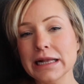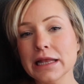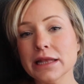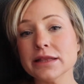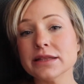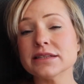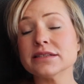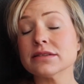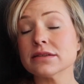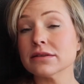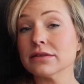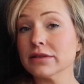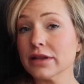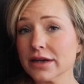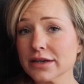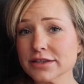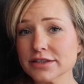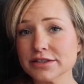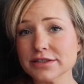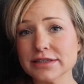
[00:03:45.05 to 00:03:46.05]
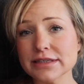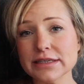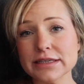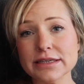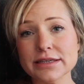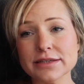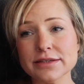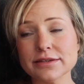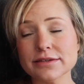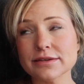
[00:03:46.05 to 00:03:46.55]
This
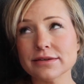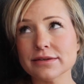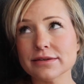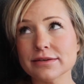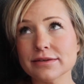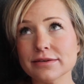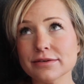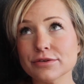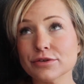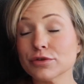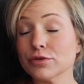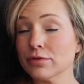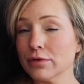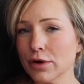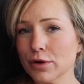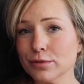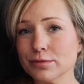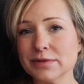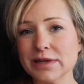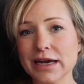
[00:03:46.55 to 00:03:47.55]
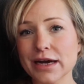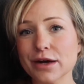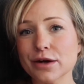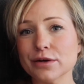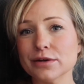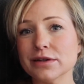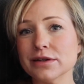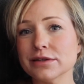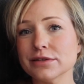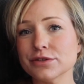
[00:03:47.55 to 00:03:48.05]
luxury chromed
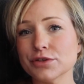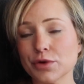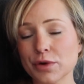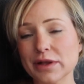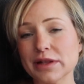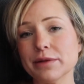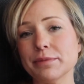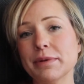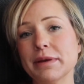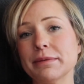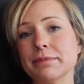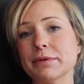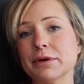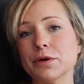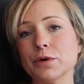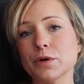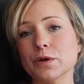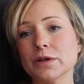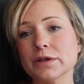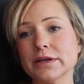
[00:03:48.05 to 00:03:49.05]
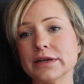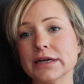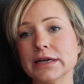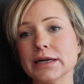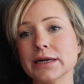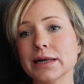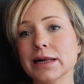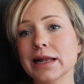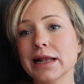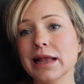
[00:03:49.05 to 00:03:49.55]
out toilet paper
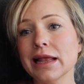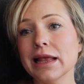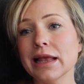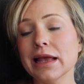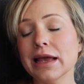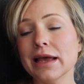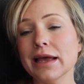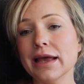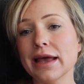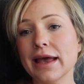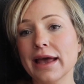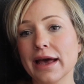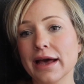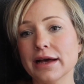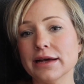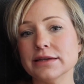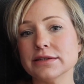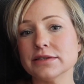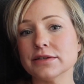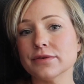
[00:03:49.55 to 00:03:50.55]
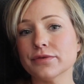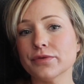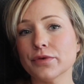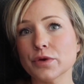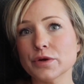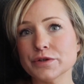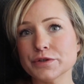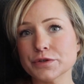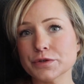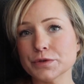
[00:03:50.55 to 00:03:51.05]
holder has
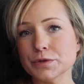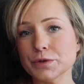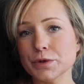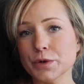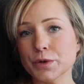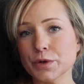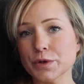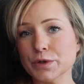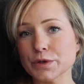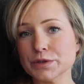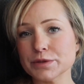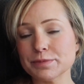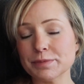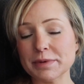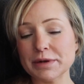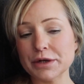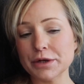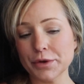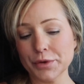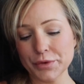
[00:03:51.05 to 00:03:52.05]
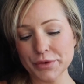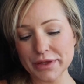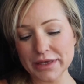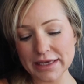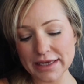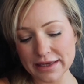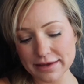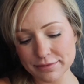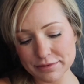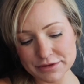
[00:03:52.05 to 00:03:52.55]
4 screw holes, but it only
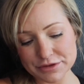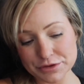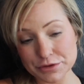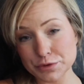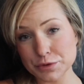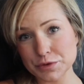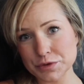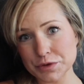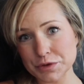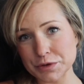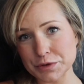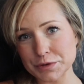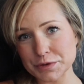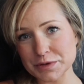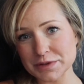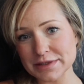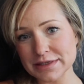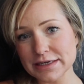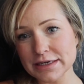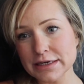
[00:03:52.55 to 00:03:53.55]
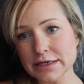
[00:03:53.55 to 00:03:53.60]
came with 2 screws.